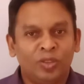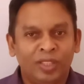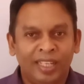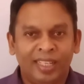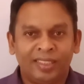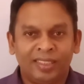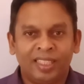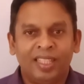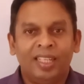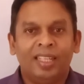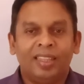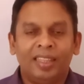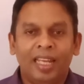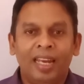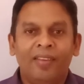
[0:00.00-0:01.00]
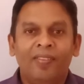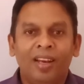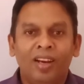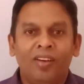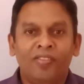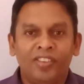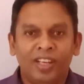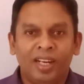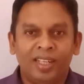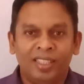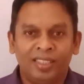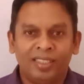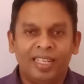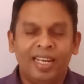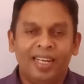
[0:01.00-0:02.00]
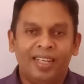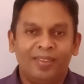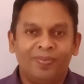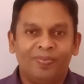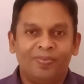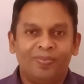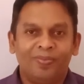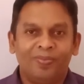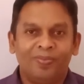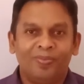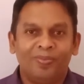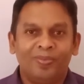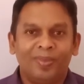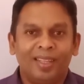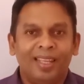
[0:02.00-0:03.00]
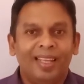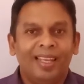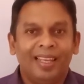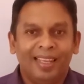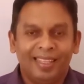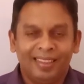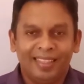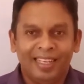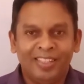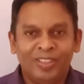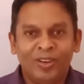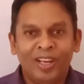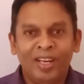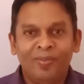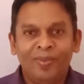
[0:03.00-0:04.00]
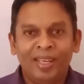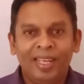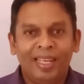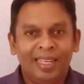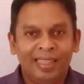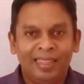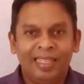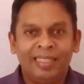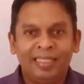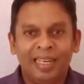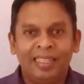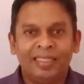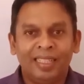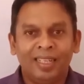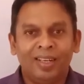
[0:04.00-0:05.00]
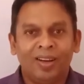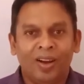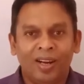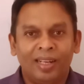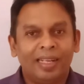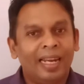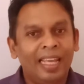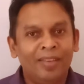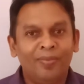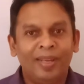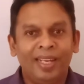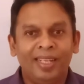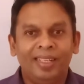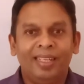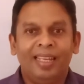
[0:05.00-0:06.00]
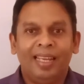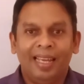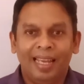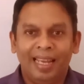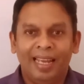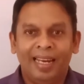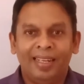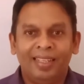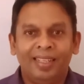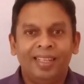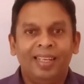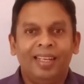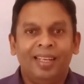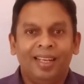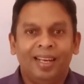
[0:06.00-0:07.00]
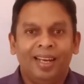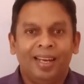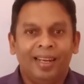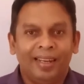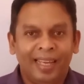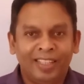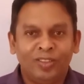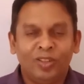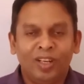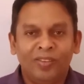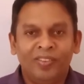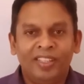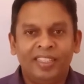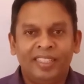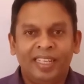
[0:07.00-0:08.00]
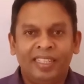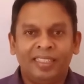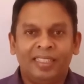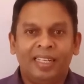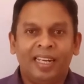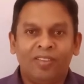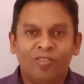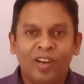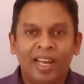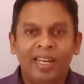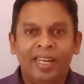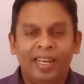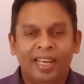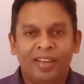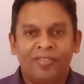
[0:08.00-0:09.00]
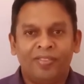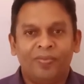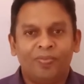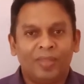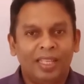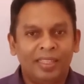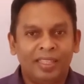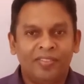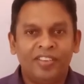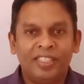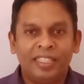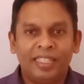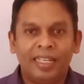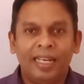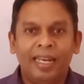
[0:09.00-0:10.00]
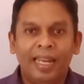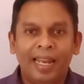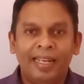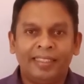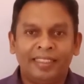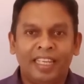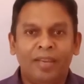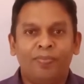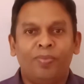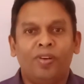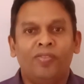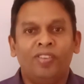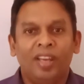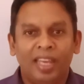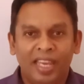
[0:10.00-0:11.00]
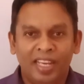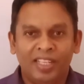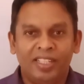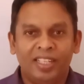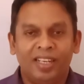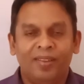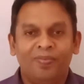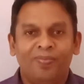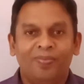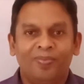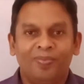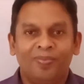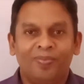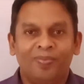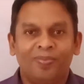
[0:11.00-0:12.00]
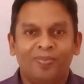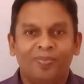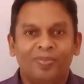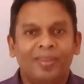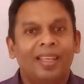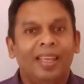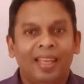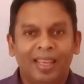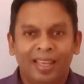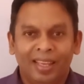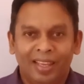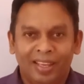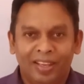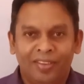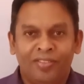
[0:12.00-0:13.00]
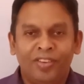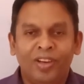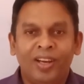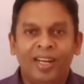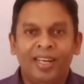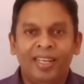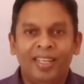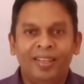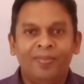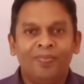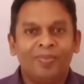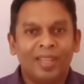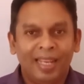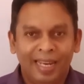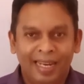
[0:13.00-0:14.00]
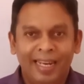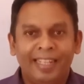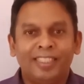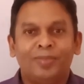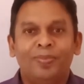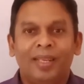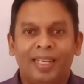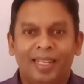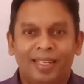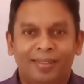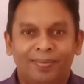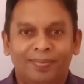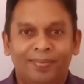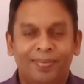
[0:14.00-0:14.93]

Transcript: to test the level of your understanding. Then join me in this lesson on climate and natural vegetation and wildlife in the physical landscape of Asia. If you are ready, let's begin.